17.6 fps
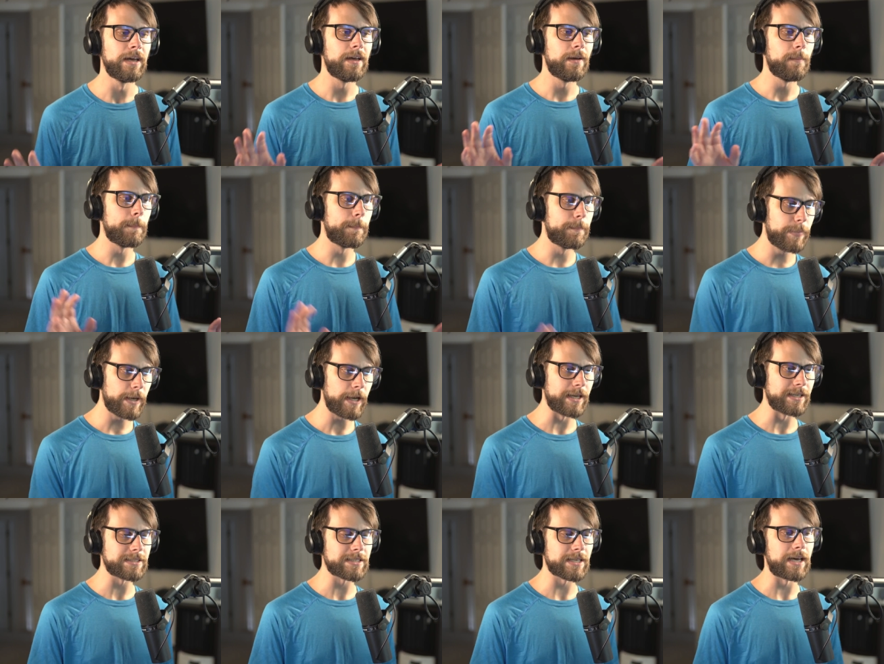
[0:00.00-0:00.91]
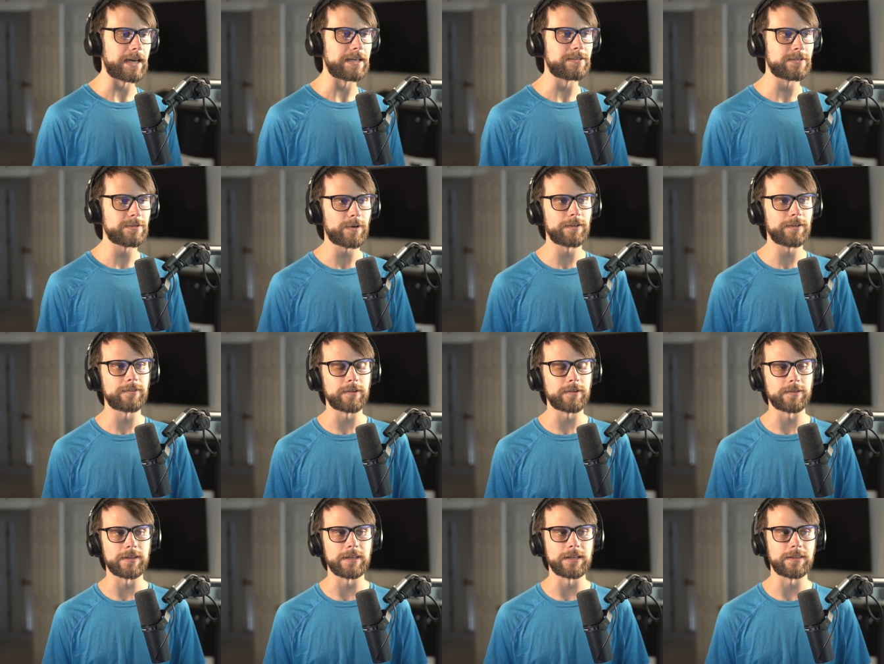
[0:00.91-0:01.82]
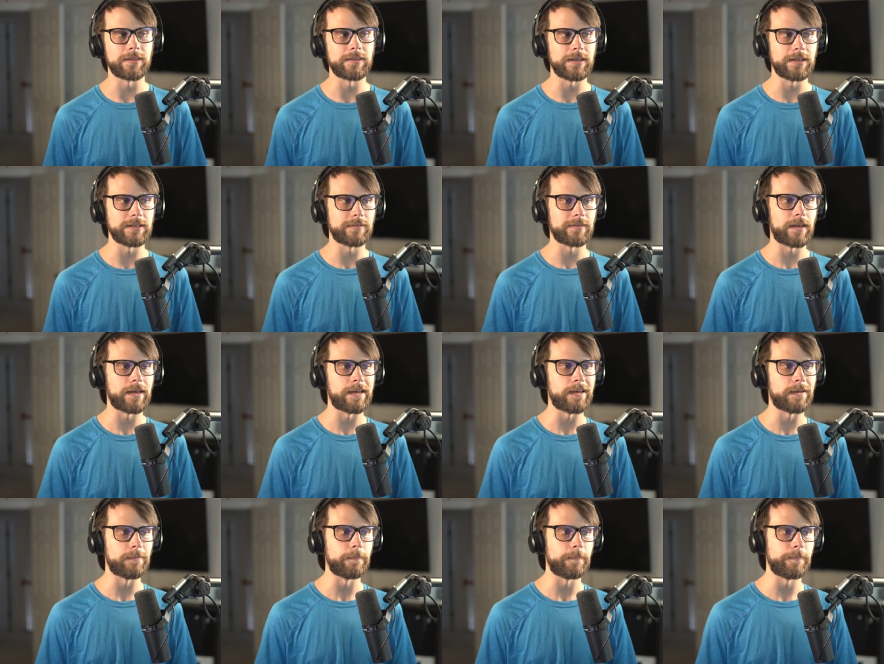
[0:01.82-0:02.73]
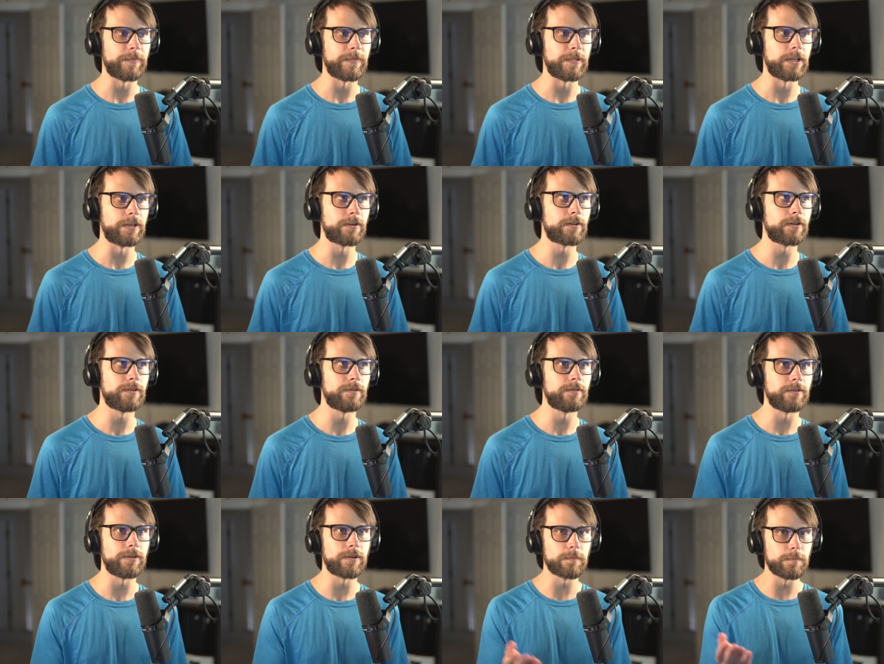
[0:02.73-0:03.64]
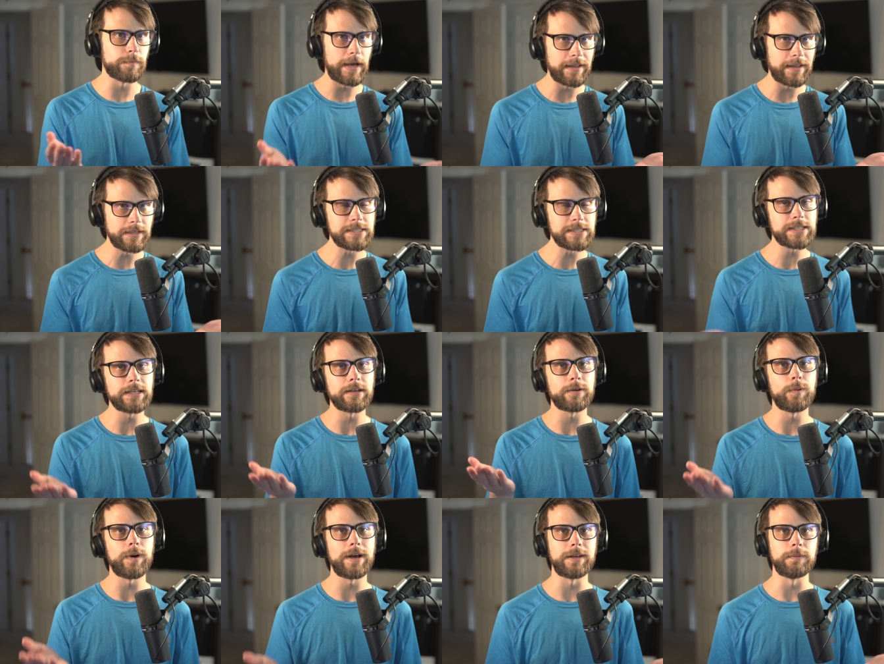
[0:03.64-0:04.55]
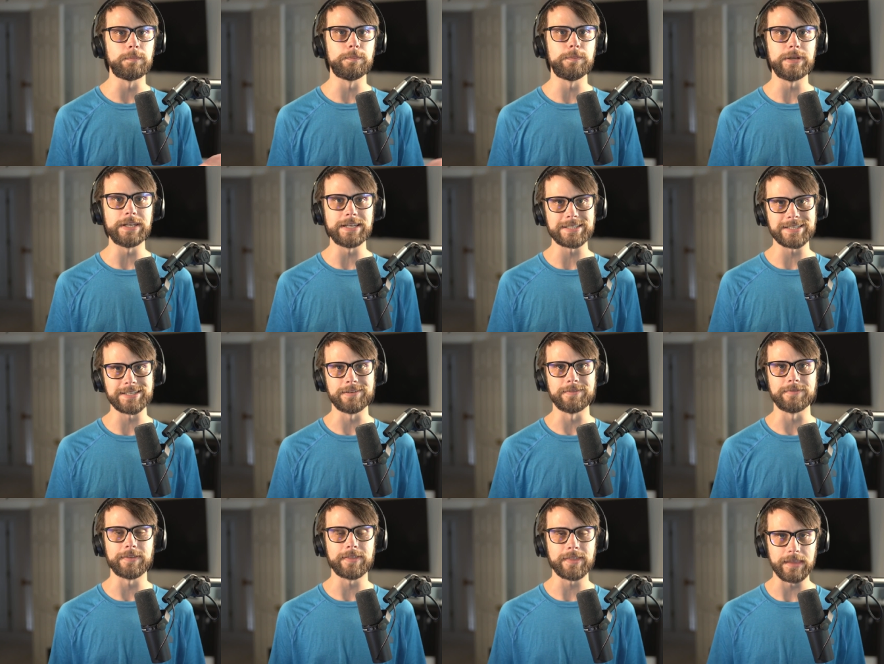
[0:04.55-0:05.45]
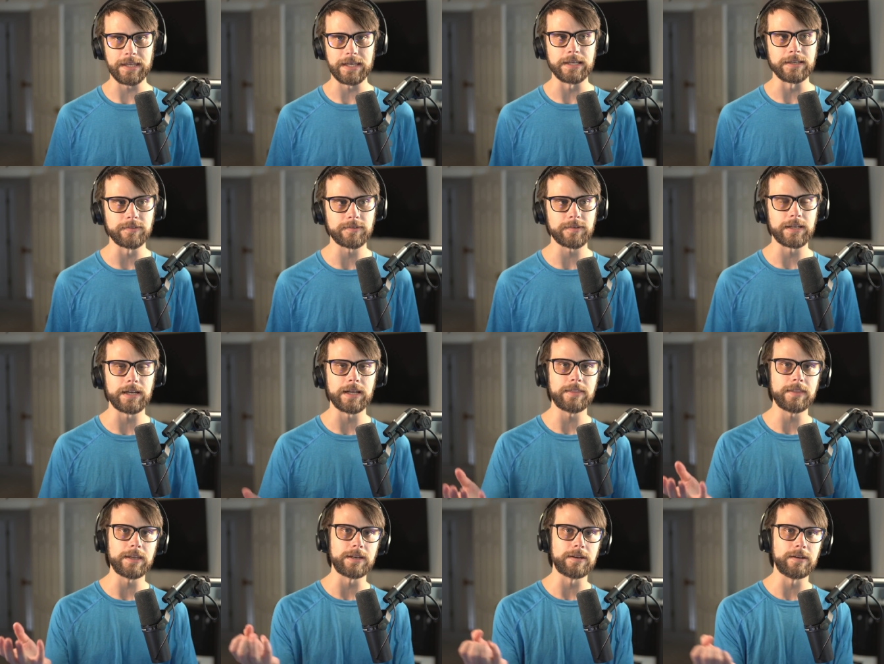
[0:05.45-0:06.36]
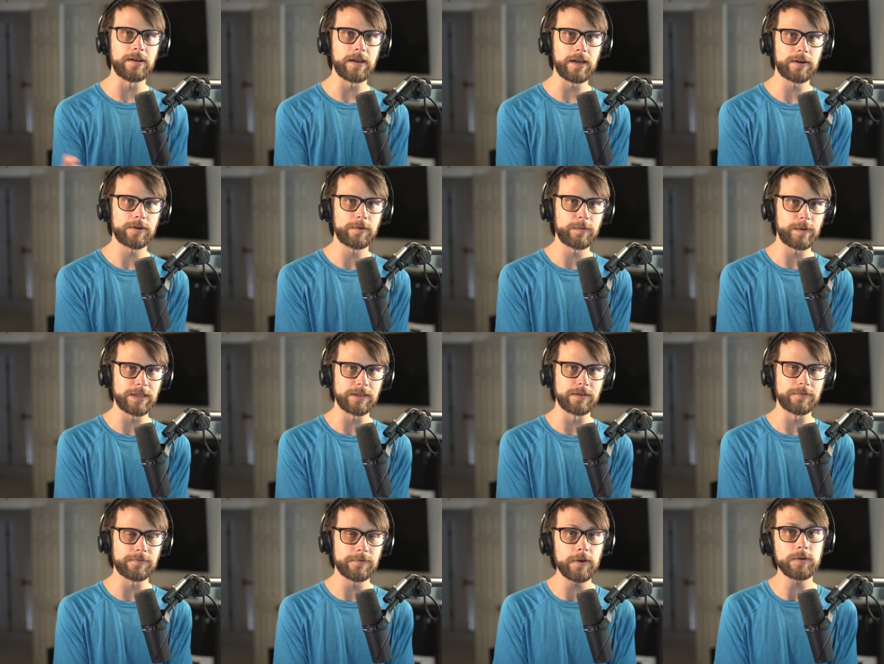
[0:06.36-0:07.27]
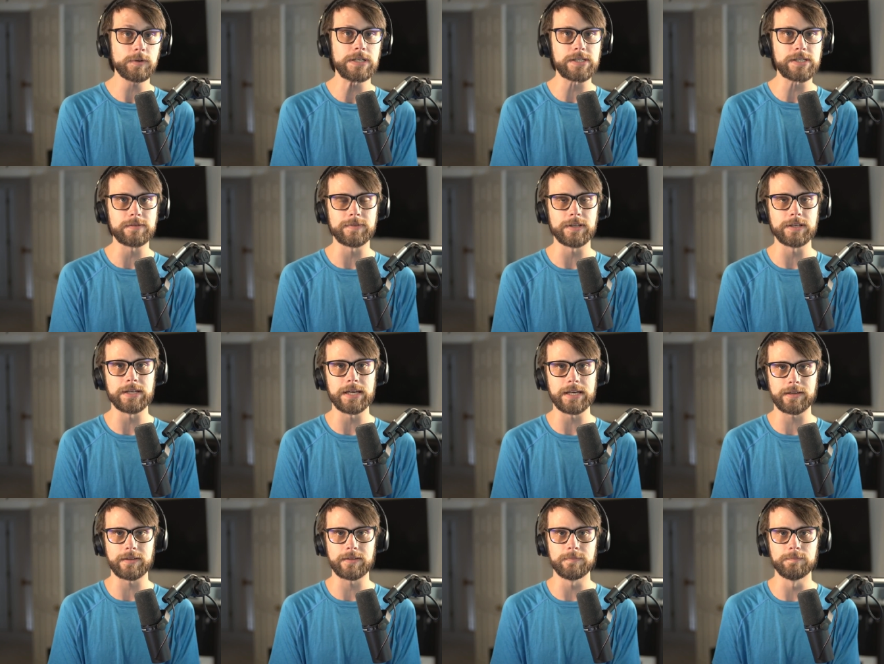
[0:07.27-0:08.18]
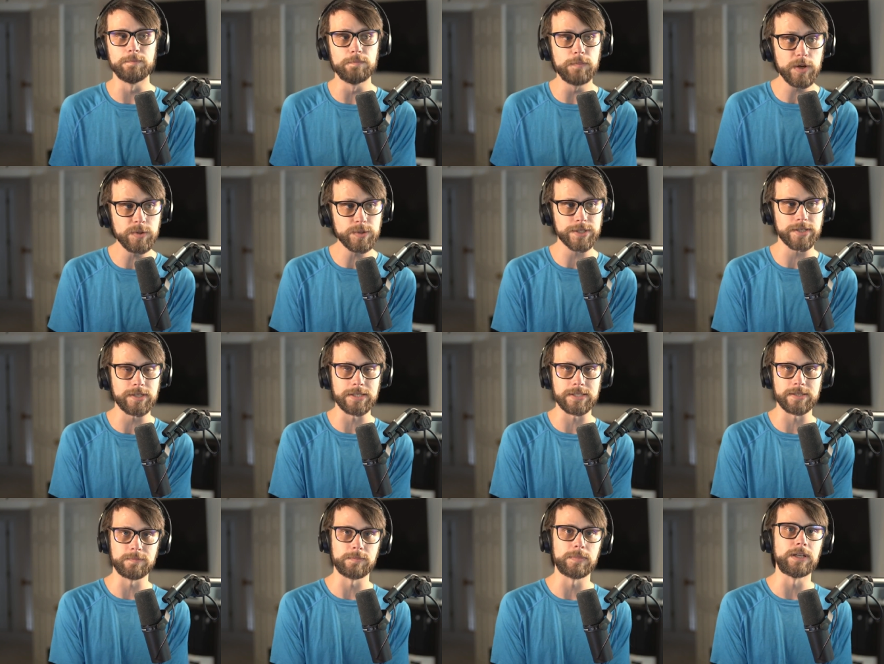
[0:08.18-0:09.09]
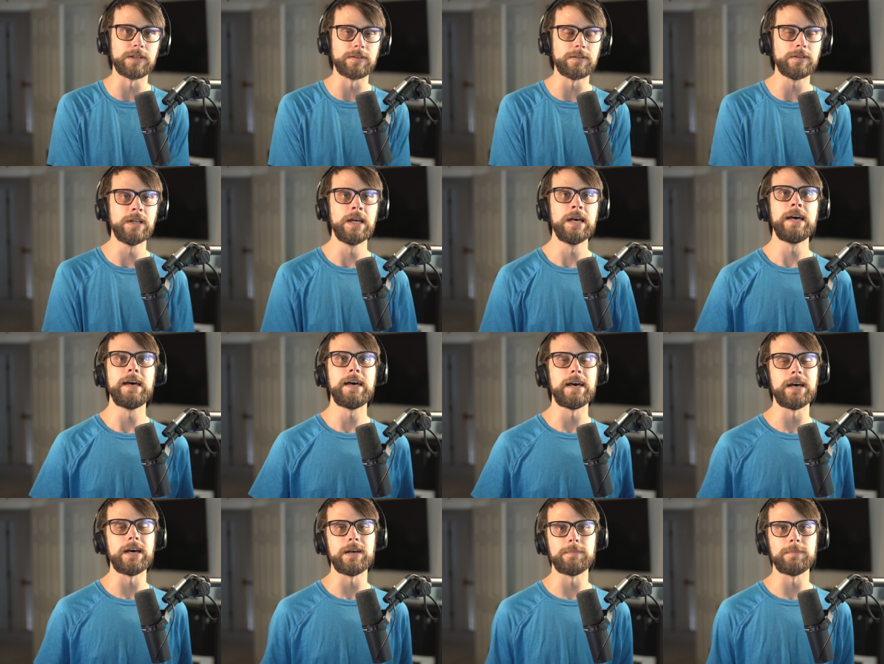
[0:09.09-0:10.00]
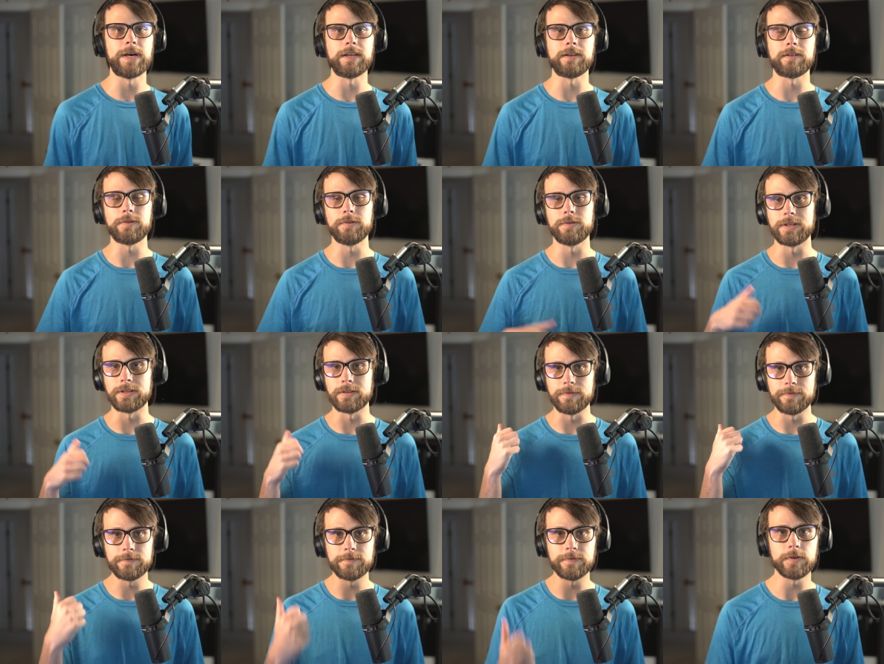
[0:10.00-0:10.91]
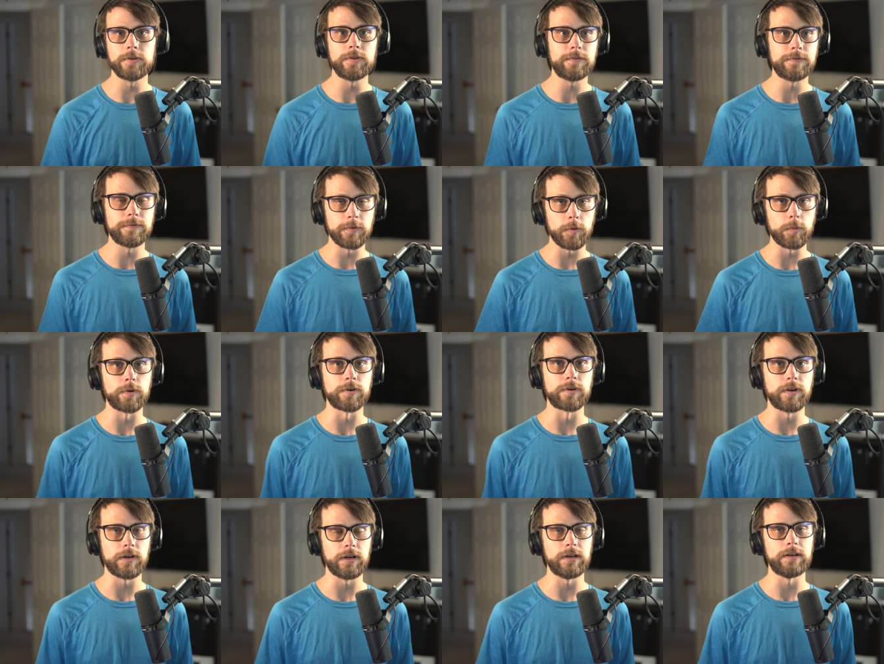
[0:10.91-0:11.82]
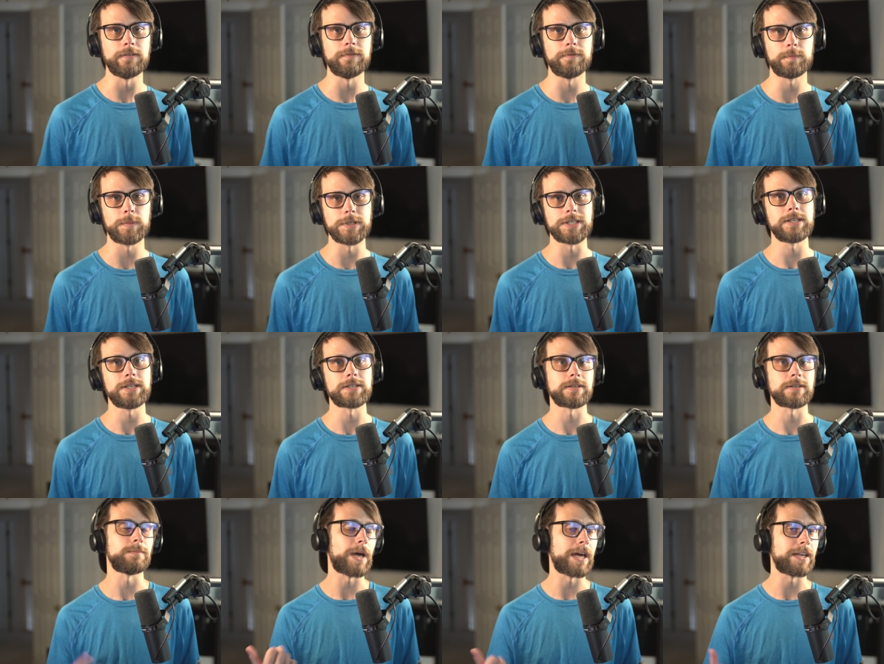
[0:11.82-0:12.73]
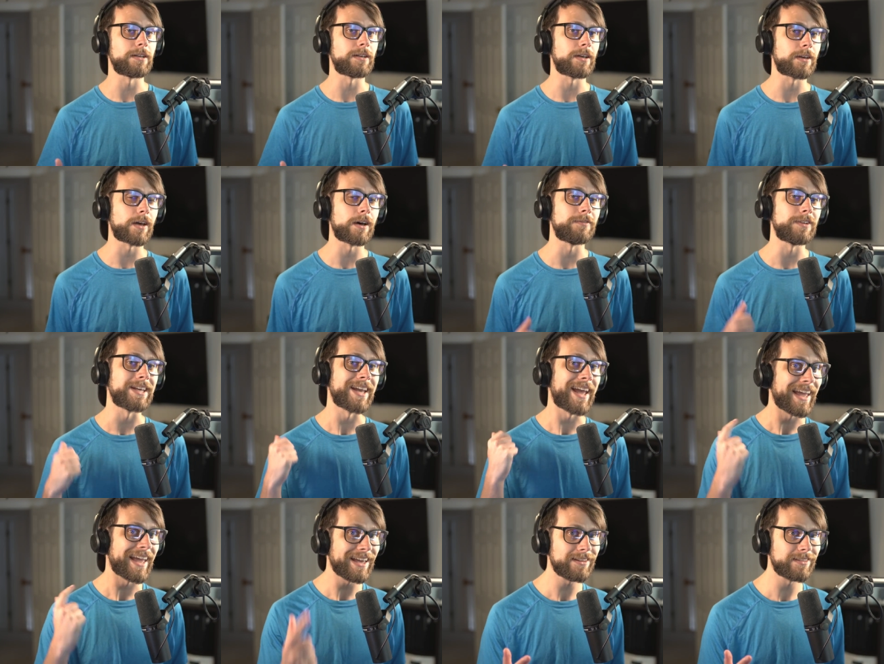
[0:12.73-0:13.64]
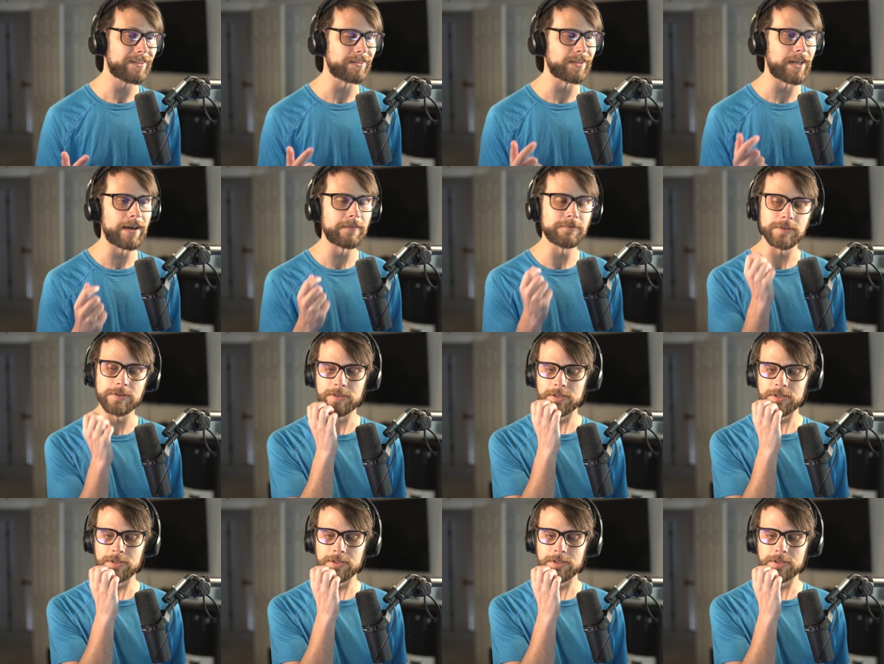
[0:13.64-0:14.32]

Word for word: But I do also think that um, you're you're balancing quite a bit of things, and I think narrowing the focus of the deck mostly to mill uh, by including the full four of potentially maddening cacophony and the laughter